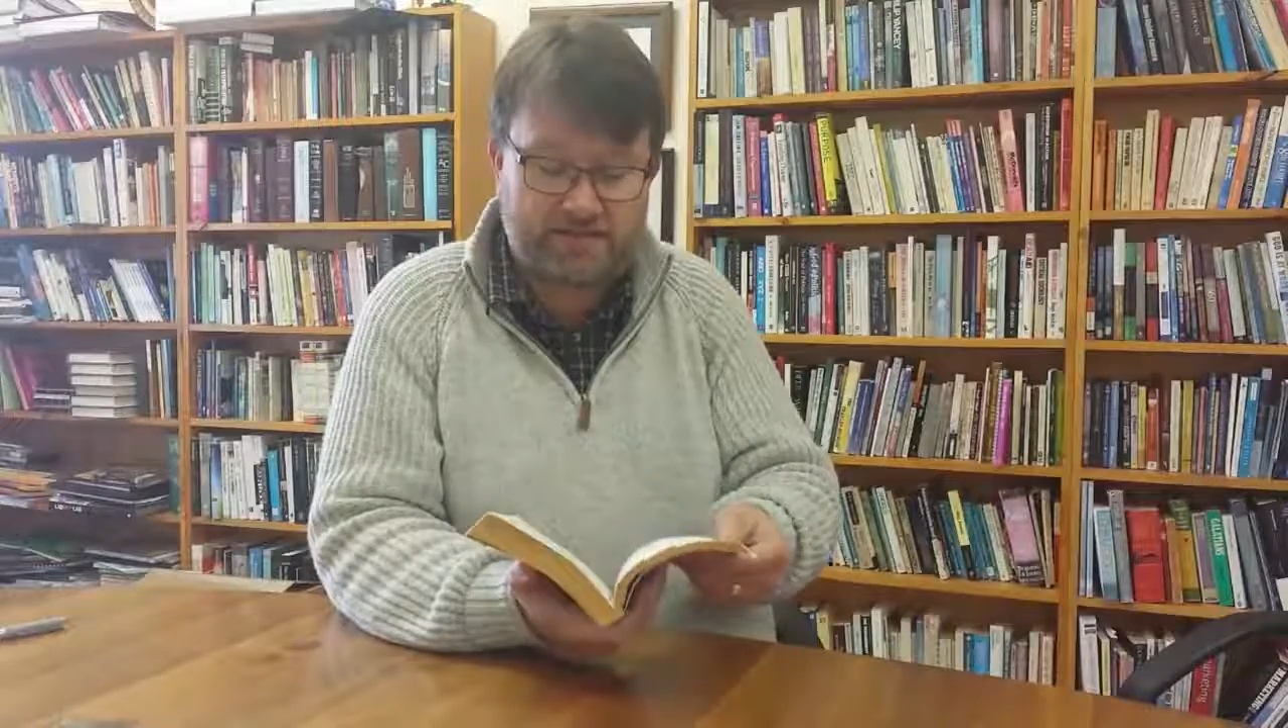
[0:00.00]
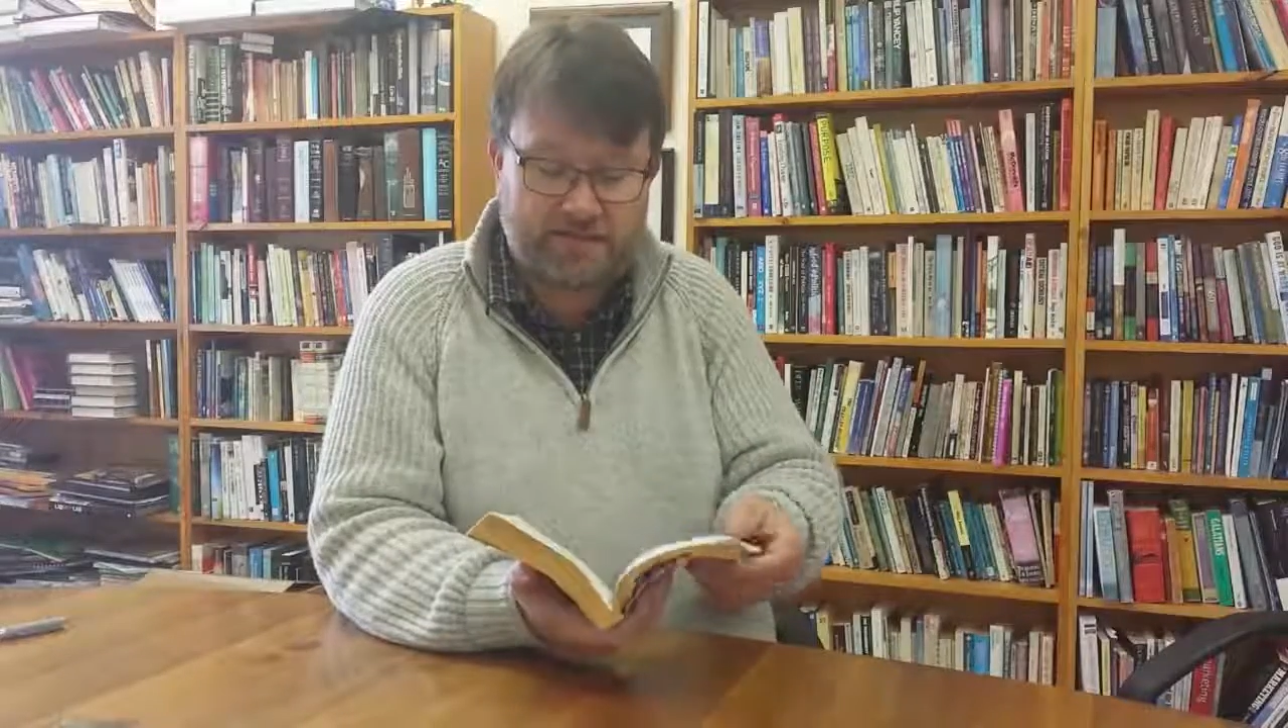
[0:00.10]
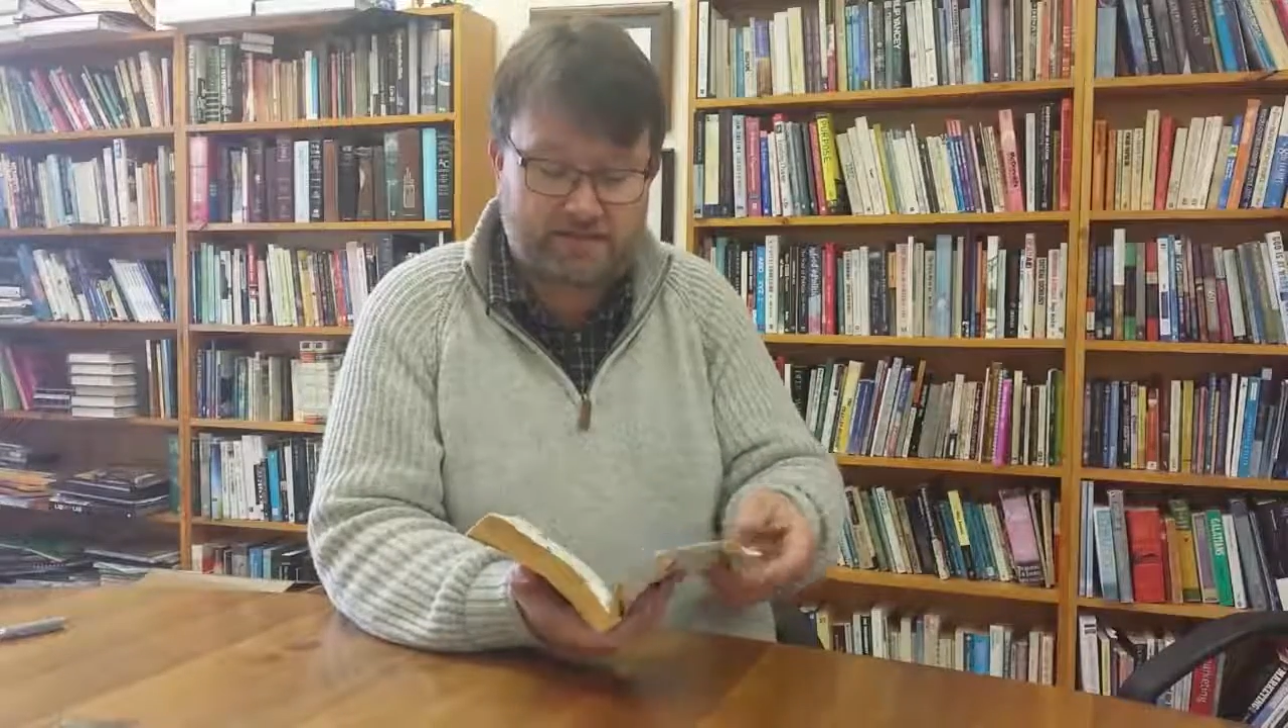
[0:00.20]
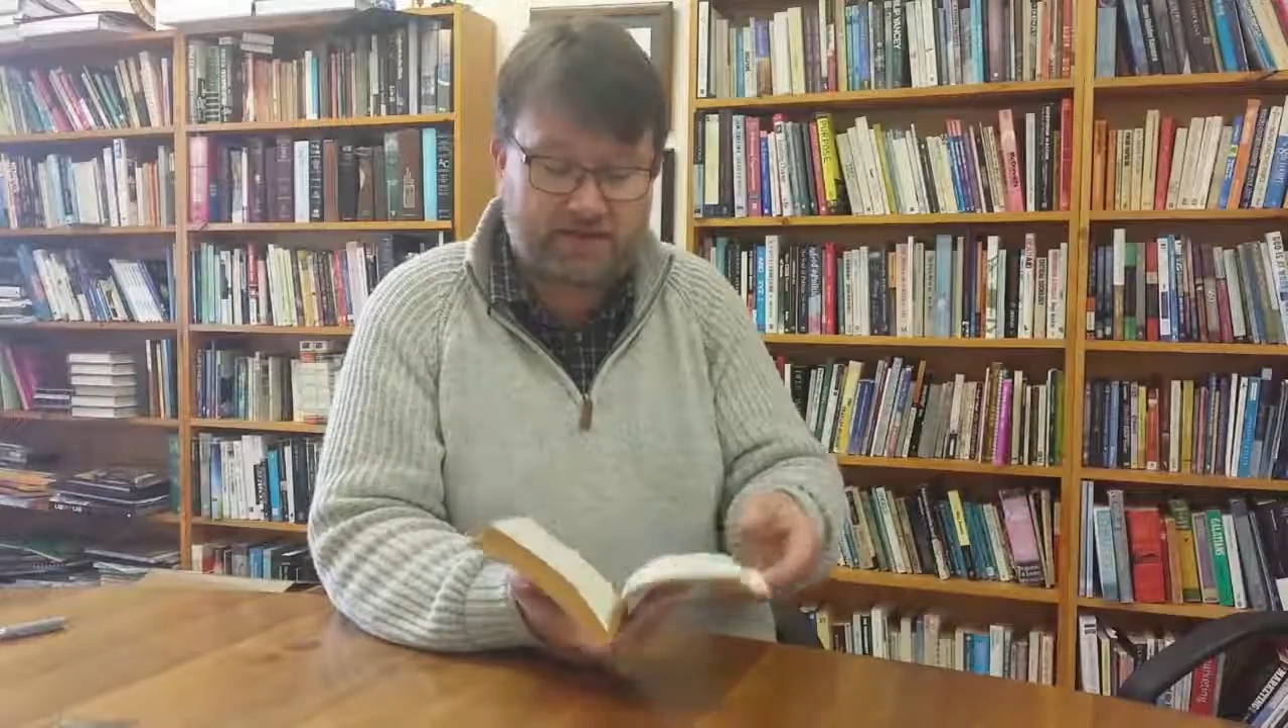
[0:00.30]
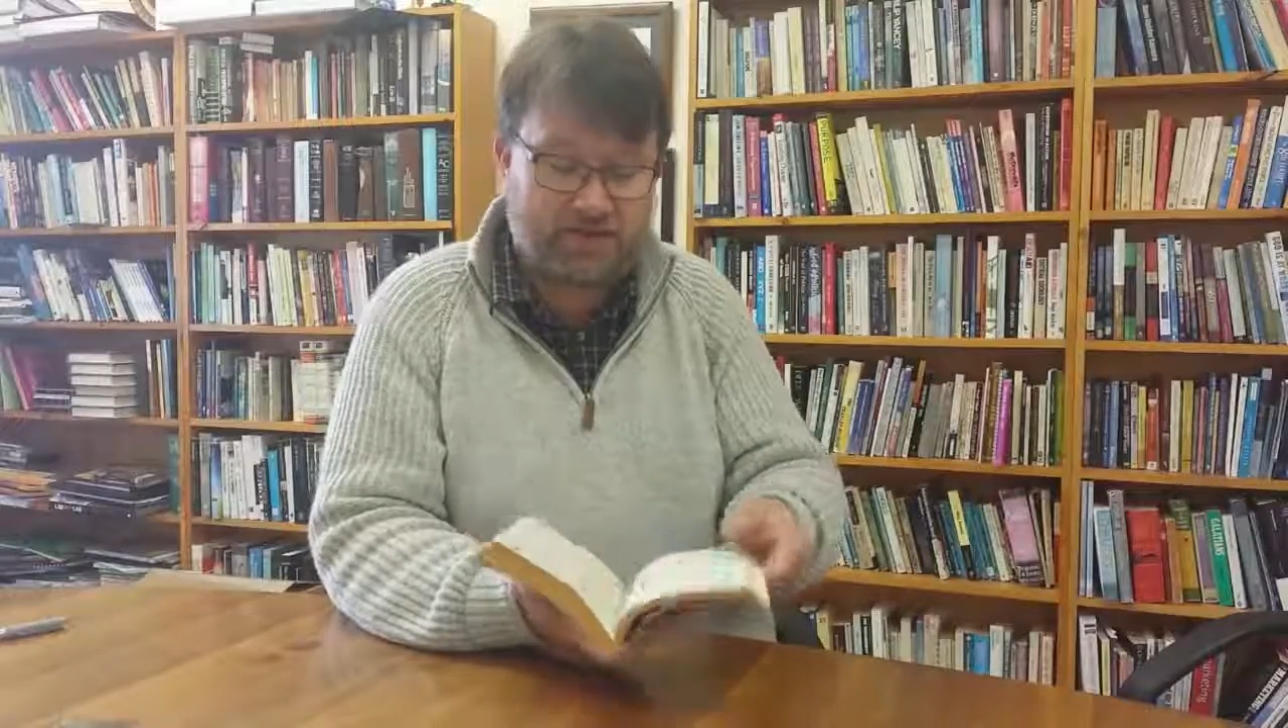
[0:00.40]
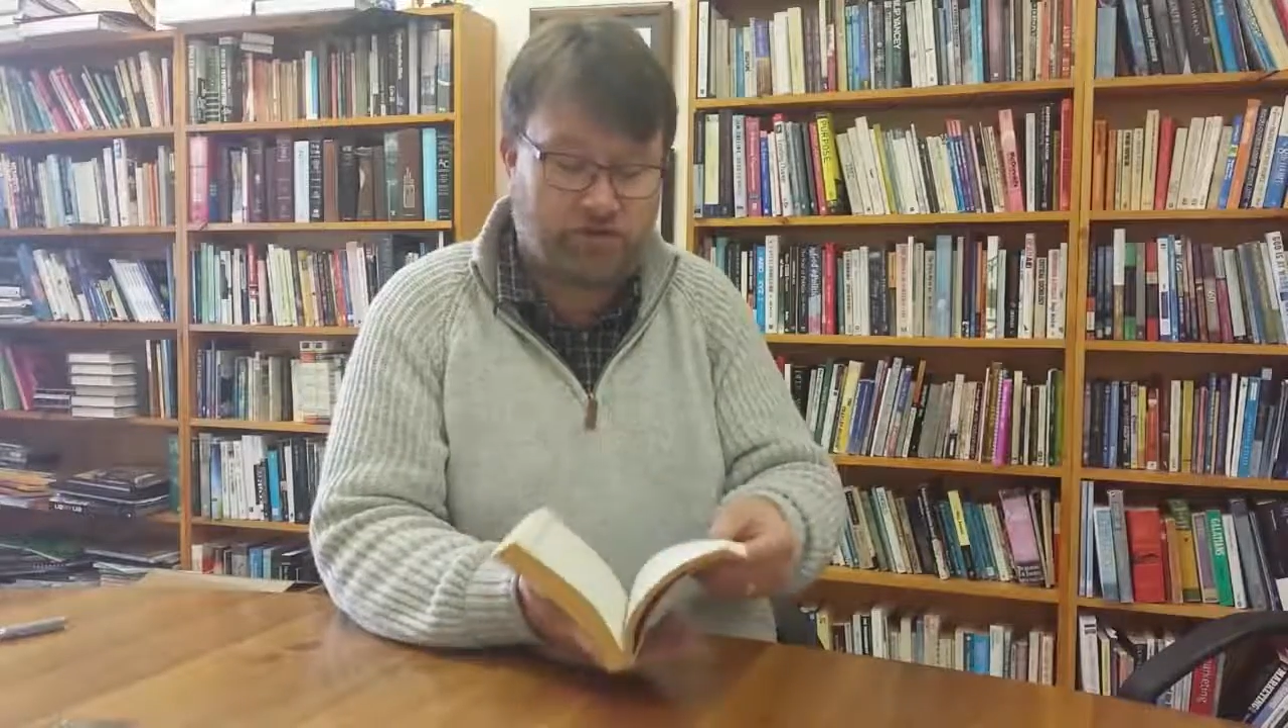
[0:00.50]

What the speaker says: that are very